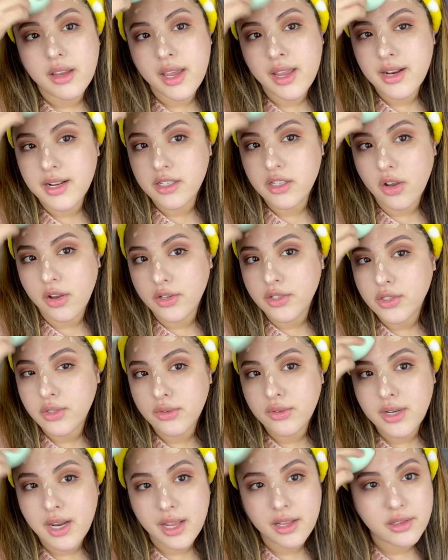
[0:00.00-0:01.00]
it's also
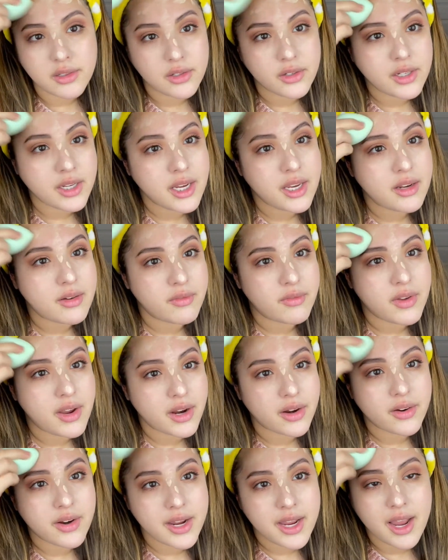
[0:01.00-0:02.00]
not looking
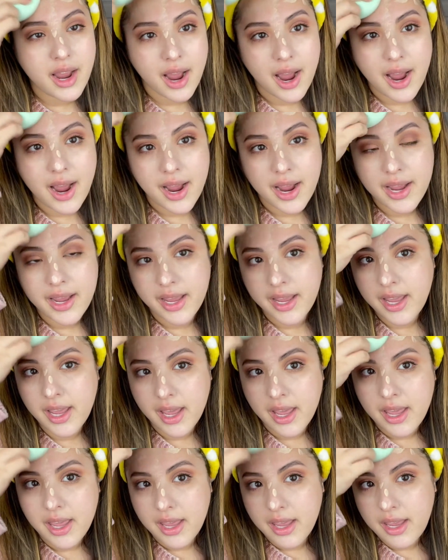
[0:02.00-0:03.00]
very high
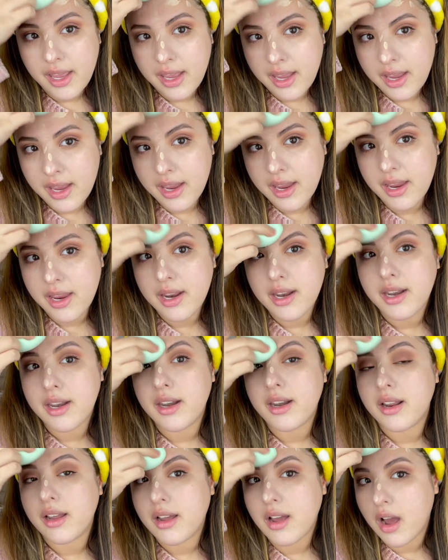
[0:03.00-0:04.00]

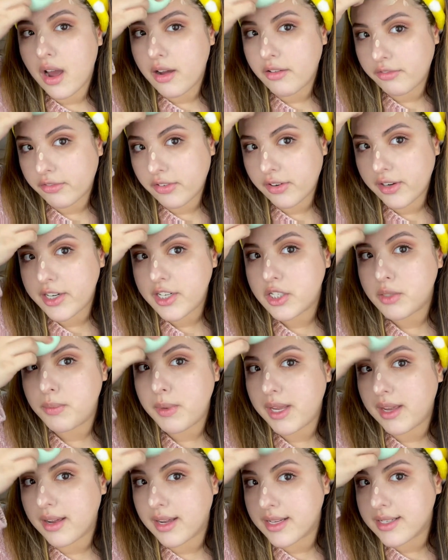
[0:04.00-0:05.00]
in coverage
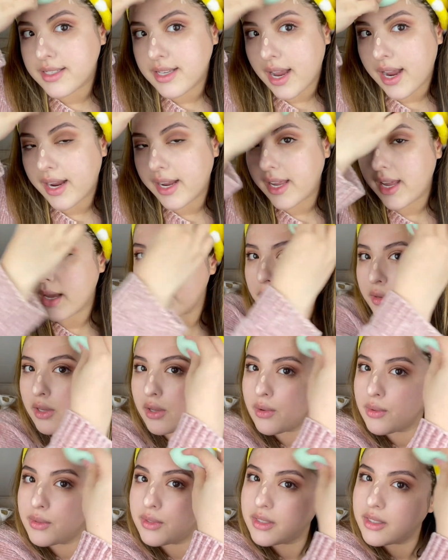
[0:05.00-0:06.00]
because I am
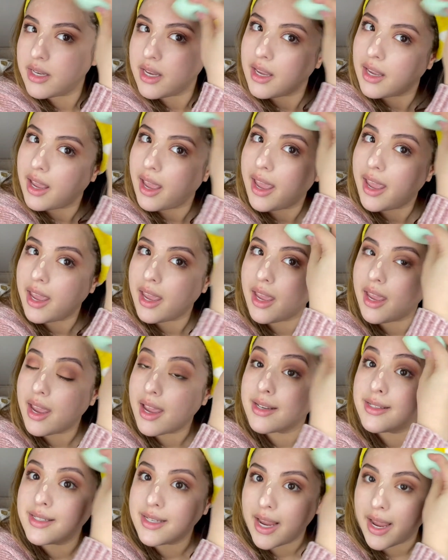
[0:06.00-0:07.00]
using a
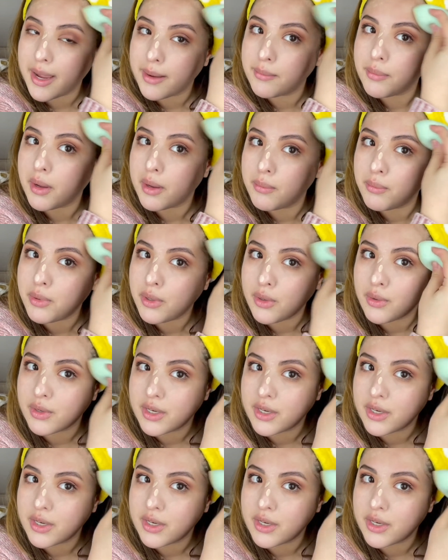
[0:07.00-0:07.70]
damp beauty